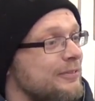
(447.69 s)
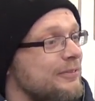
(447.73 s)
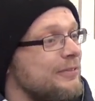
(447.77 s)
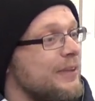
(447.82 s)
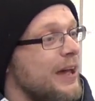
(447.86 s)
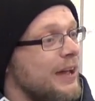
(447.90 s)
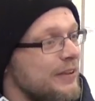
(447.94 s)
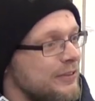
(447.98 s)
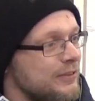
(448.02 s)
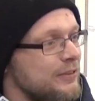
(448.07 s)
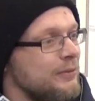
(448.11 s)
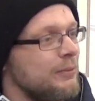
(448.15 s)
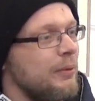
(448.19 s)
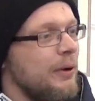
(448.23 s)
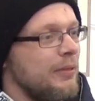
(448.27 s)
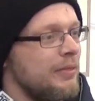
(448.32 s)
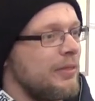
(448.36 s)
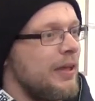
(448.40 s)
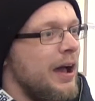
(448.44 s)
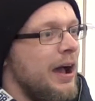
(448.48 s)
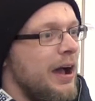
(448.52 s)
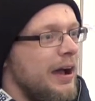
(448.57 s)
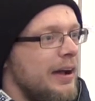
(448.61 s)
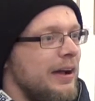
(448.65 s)
That's the one
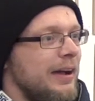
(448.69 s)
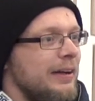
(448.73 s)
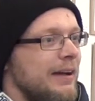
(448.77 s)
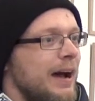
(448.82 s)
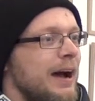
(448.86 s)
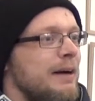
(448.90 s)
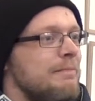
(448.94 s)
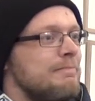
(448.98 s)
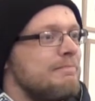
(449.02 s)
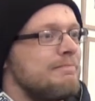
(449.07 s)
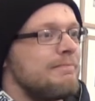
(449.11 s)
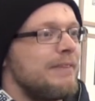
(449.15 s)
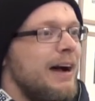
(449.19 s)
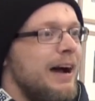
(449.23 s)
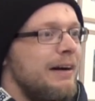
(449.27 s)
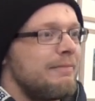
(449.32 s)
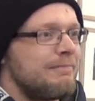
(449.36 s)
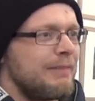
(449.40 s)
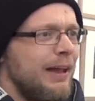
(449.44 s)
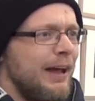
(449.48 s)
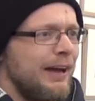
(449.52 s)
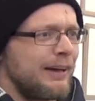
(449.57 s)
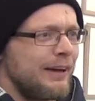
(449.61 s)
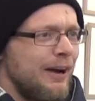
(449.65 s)
that
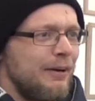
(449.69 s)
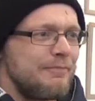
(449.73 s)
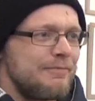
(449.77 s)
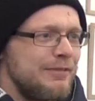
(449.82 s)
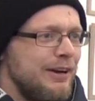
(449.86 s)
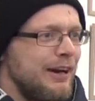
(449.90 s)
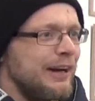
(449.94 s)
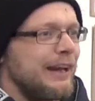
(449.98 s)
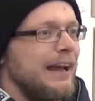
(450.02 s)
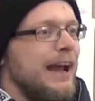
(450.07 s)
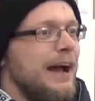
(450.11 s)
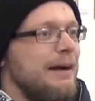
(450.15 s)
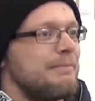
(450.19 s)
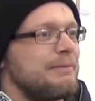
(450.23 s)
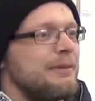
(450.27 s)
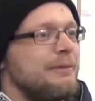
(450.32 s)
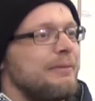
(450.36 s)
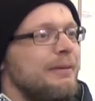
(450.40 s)
I'm really happy